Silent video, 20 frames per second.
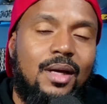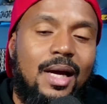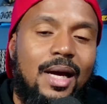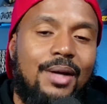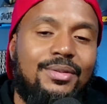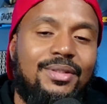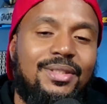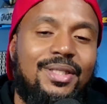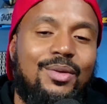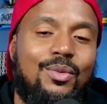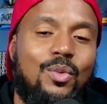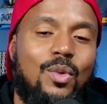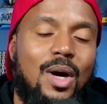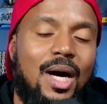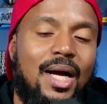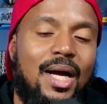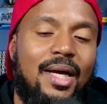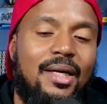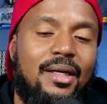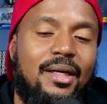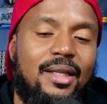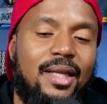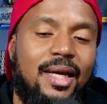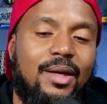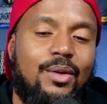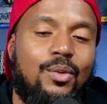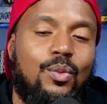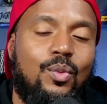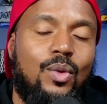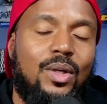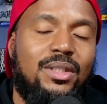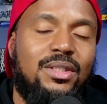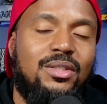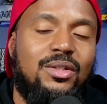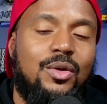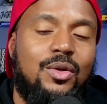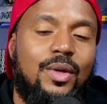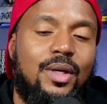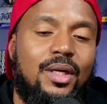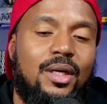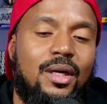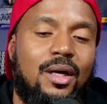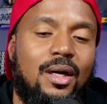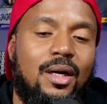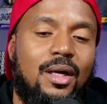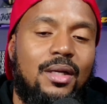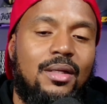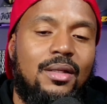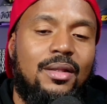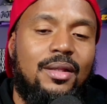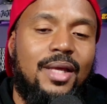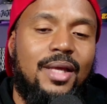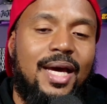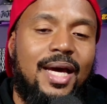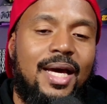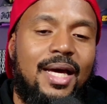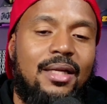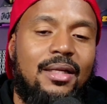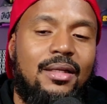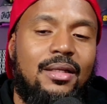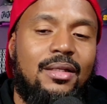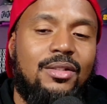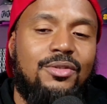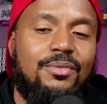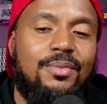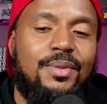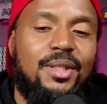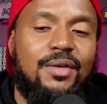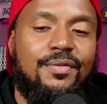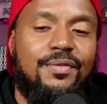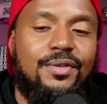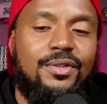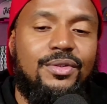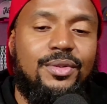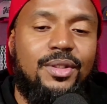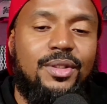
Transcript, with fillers: I'd say why, like what's going on that, because you've been there for two